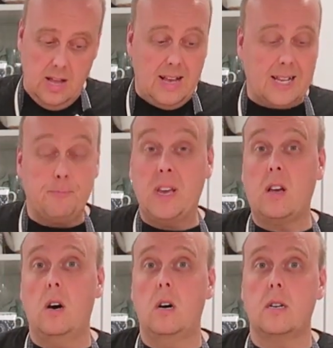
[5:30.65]
That's
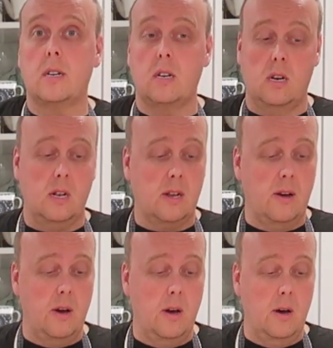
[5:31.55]
because
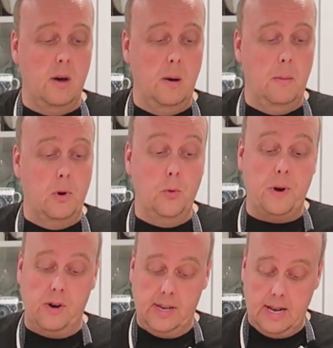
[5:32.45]
the
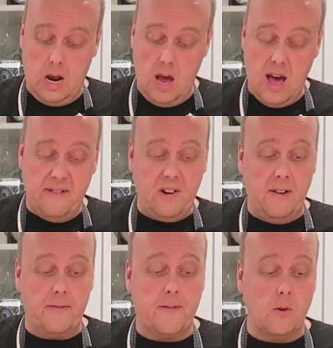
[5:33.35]
blueberries that I have
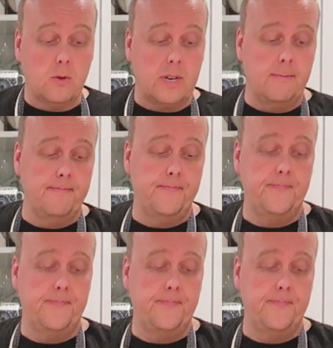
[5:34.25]
are frozen,